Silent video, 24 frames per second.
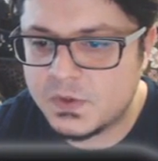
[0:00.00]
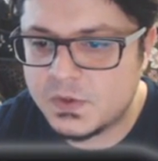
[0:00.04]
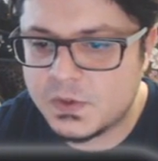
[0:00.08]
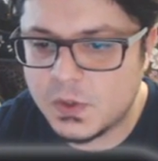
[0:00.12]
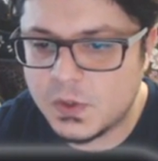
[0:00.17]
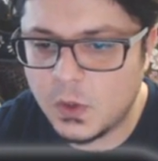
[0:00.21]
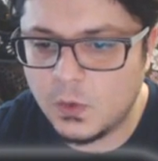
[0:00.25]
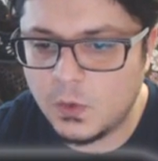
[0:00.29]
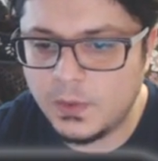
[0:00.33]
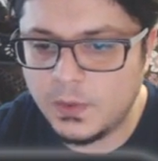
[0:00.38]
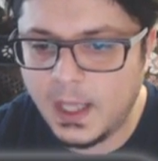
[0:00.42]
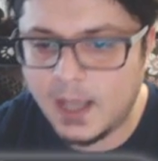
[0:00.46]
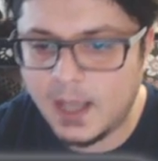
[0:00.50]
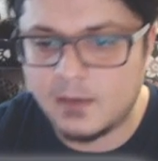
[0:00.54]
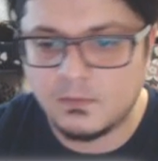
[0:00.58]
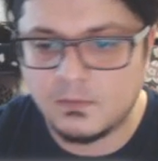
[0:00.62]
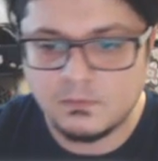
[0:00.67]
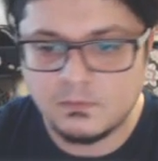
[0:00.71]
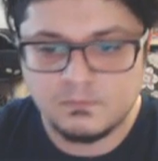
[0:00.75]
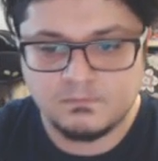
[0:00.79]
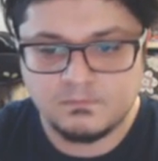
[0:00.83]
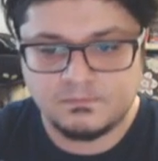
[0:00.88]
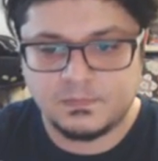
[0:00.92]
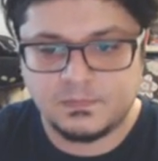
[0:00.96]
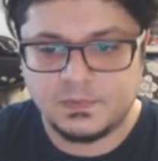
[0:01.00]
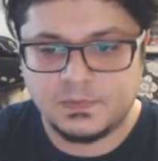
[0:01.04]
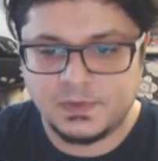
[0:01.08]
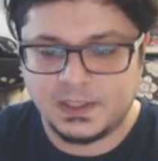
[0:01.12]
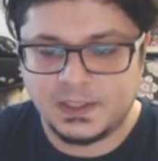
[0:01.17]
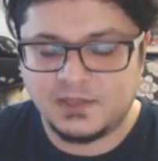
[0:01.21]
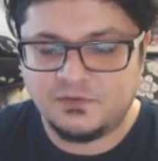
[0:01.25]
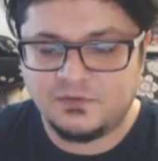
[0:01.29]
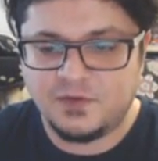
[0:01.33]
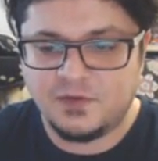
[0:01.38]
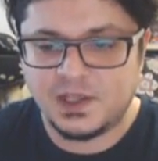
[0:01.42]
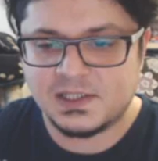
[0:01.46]
So yeah,
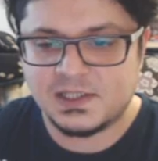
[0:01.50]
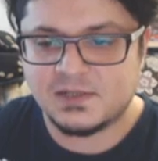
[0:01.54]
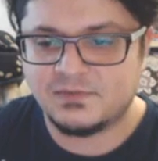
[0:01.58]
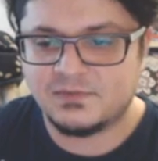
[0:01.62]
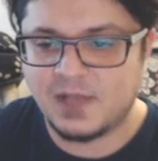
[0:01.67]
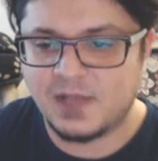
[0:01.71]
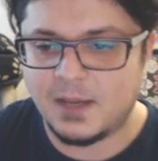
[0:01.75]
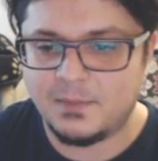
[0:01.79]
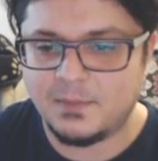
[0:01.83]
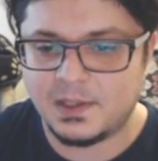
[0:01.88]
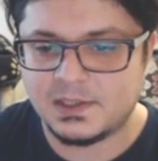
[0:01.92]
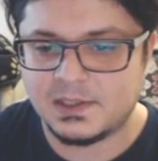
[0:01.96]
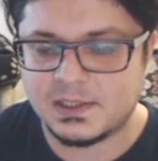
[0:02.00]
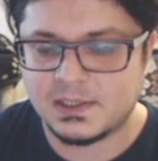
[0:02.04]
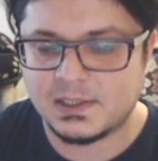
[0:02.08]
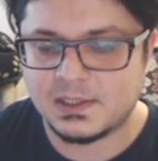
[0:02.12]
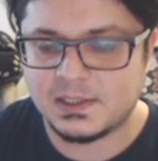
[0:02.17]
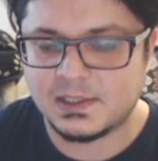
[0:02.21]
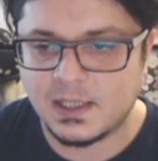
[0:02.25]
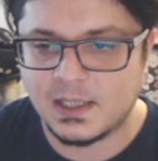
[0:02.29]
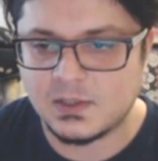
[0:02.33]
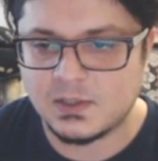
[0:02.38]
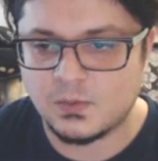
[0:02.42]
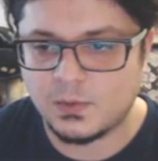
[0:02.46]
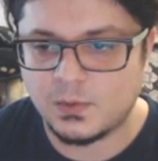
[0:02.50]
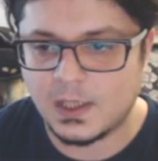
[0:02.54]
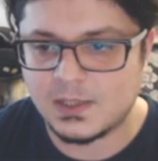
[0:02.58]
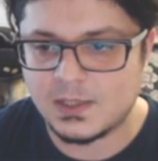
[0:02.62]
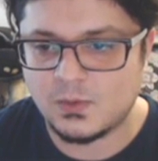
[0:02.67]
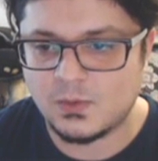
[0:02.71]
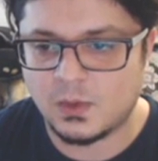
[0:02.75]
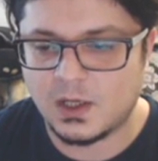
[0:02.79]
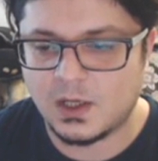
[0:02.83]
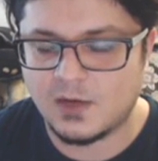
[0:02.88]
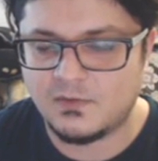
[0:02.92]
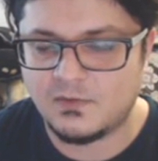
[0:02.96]
the defensive line basically that's
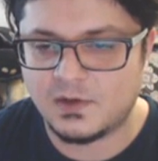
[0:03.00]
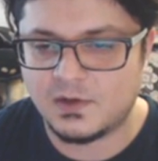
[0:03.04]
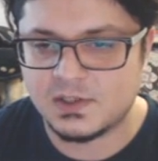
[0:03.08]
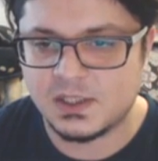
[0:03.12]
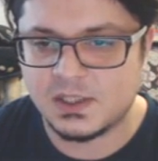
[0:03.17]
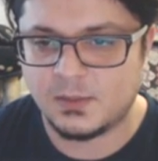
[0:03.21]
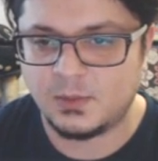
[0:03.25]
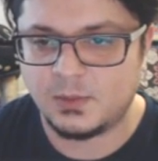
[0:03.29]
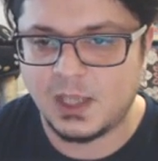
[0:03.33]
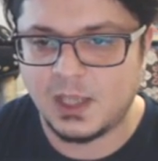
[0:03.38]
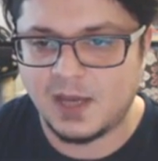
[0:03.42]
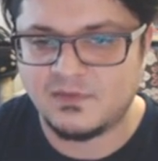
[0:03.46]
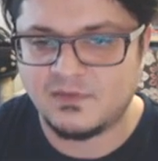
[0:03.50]
what covers up.